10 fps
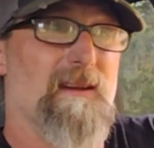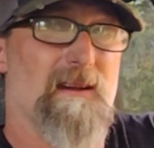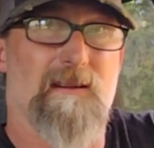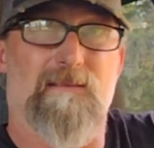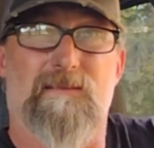
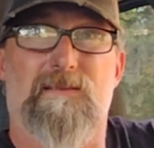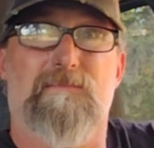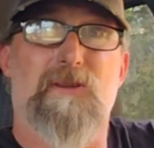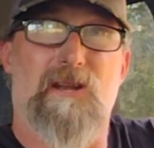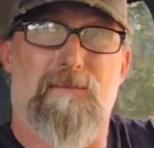I'm
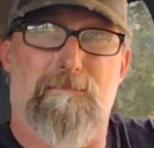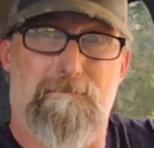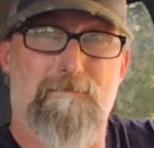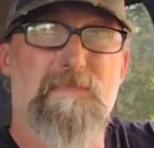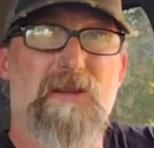going to
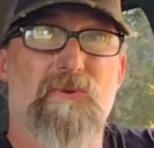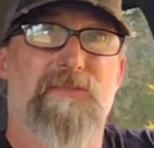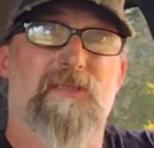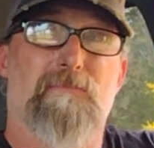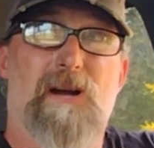meet
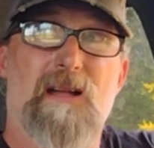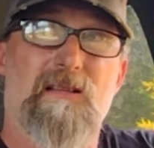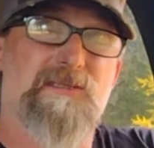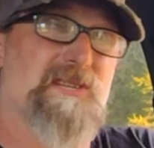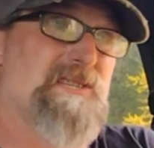with the
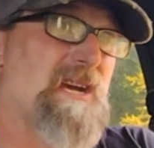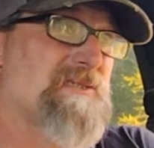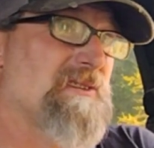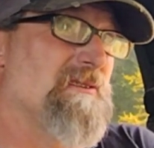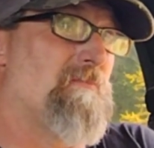biologist
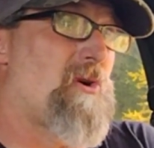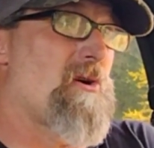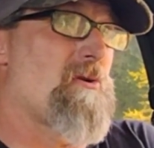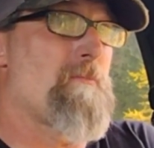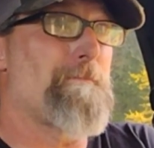actually
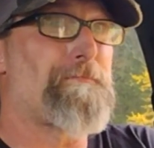tomorrow.